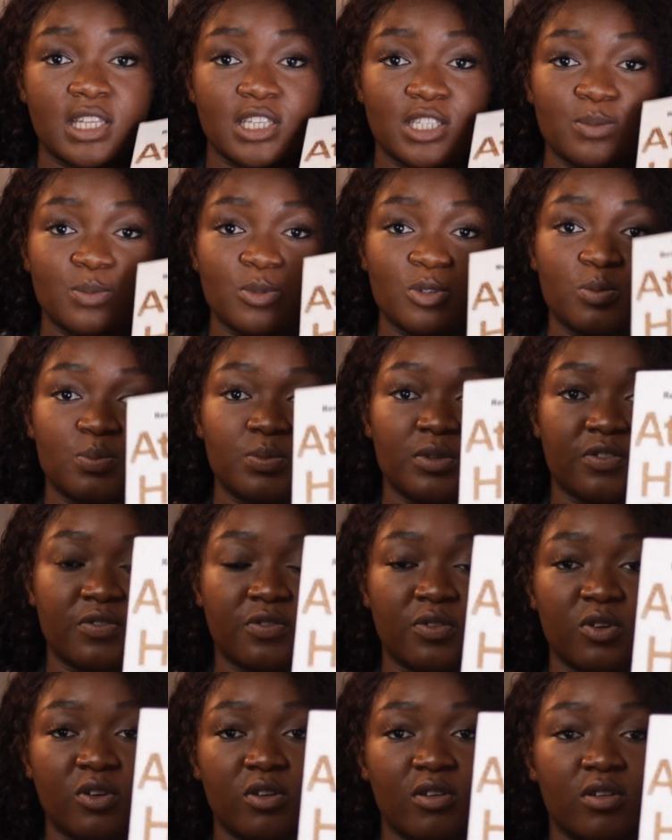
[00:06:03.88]
this book
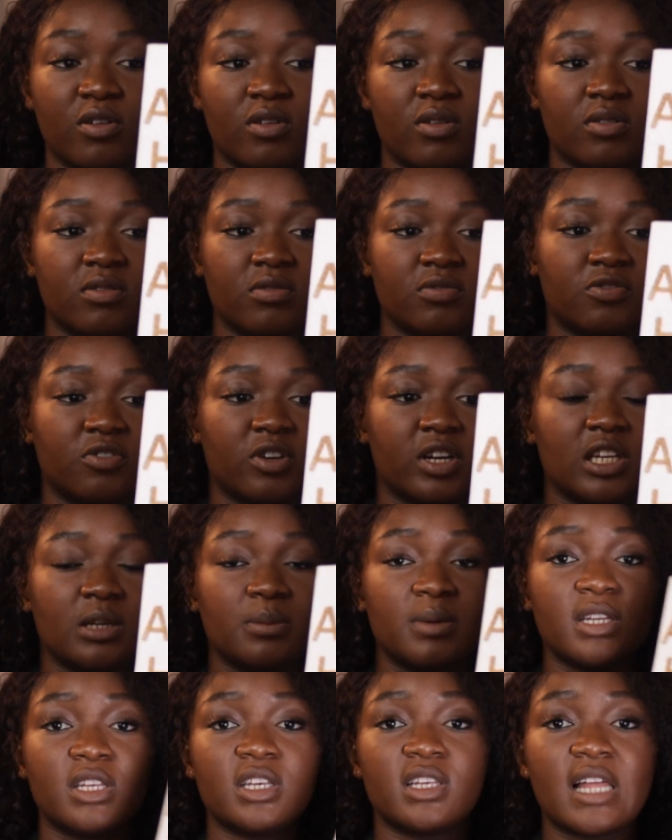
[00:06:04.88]
before for
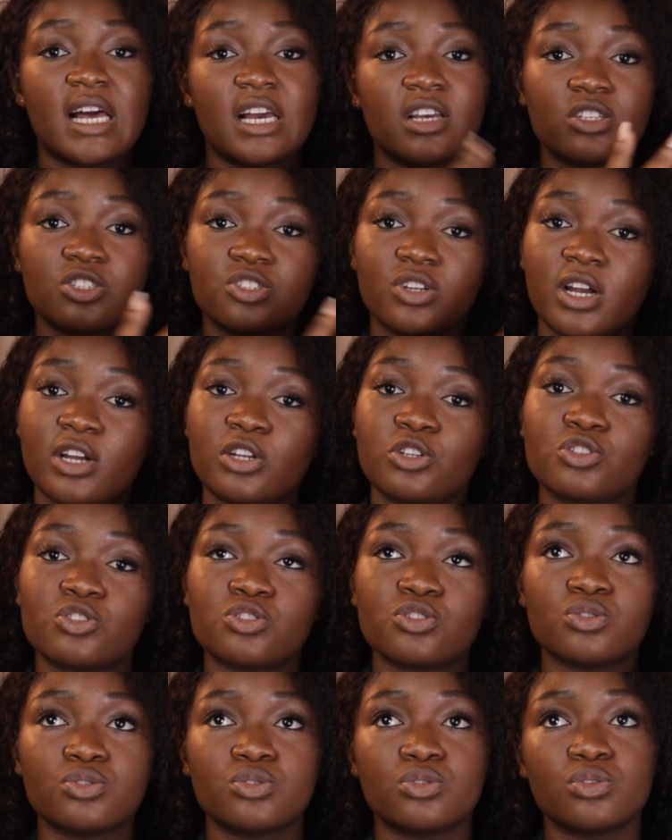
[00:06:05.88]
anybody that's trying
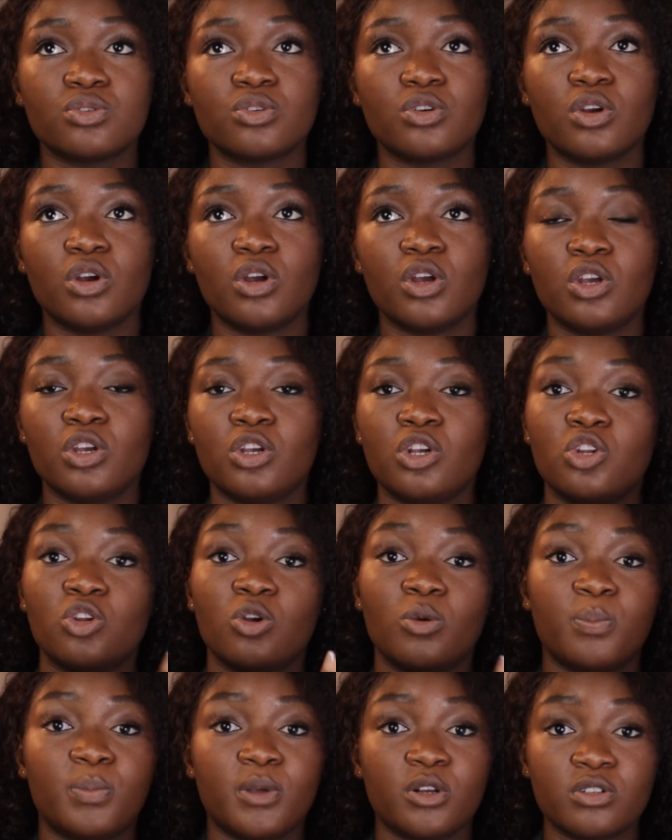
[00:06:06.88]
to, you
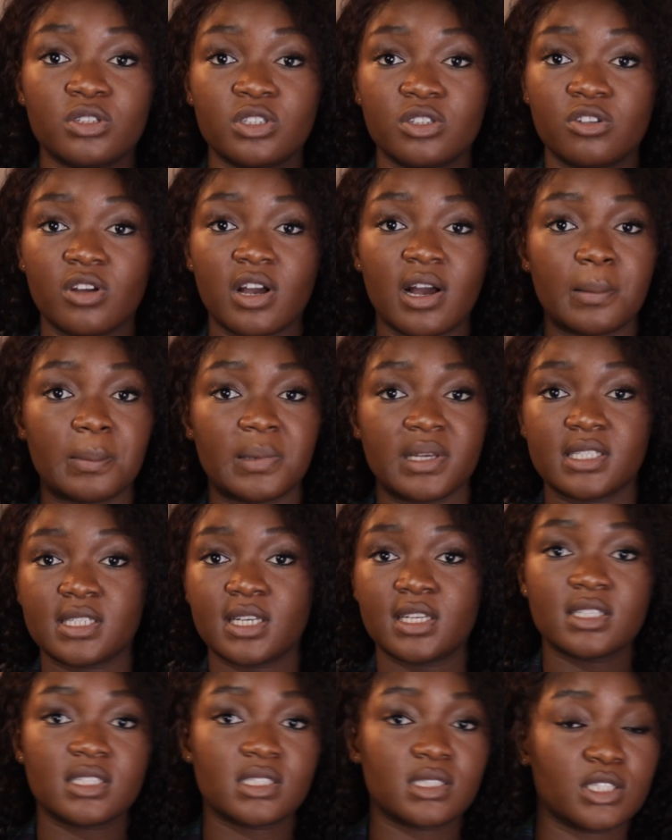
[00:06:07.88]
know, build new habits
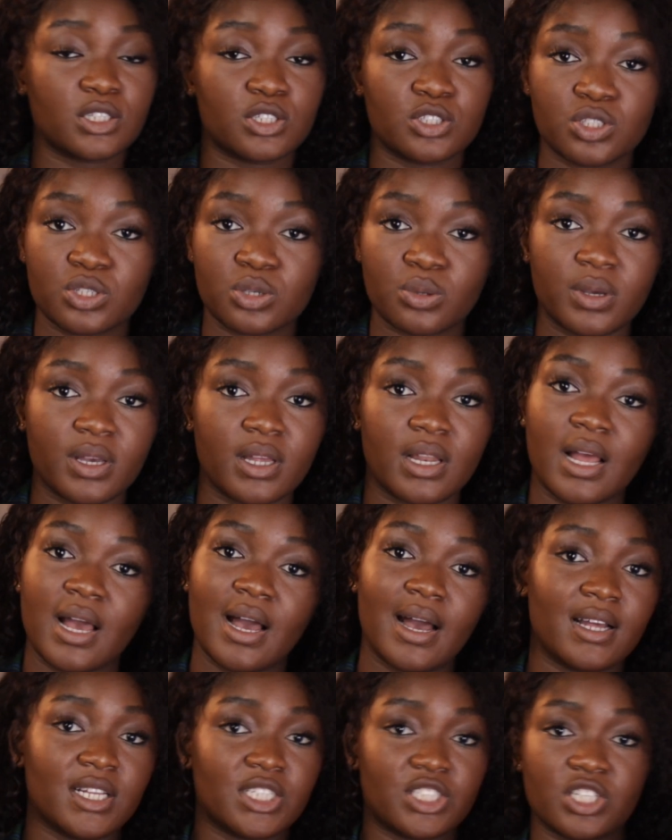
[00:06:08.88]
and stick to it
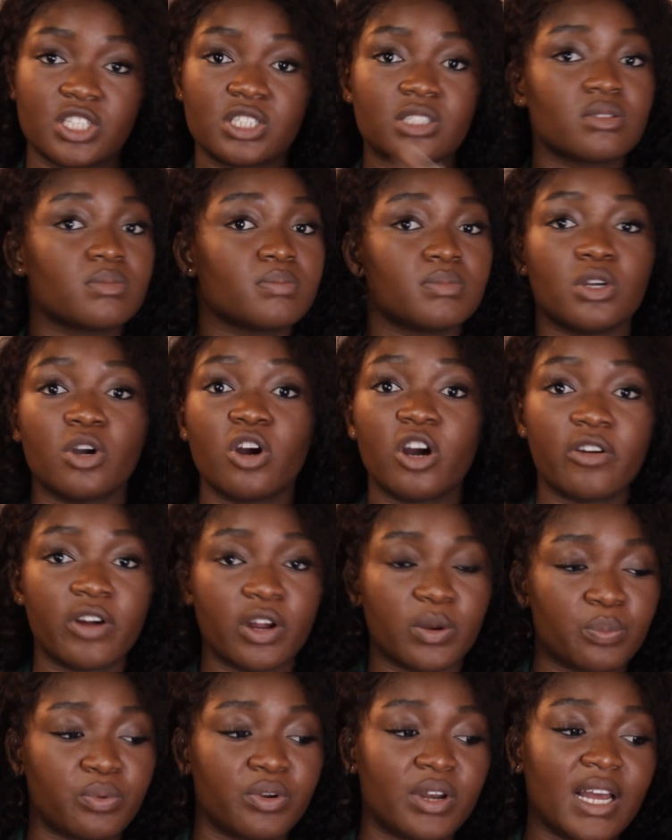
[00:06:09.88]
and just be all
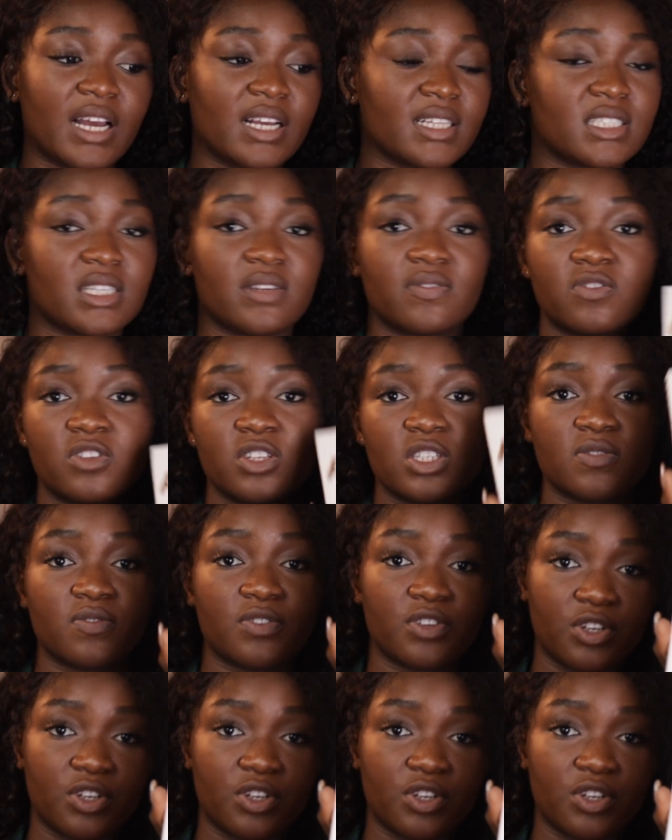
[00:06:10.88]
around productive. This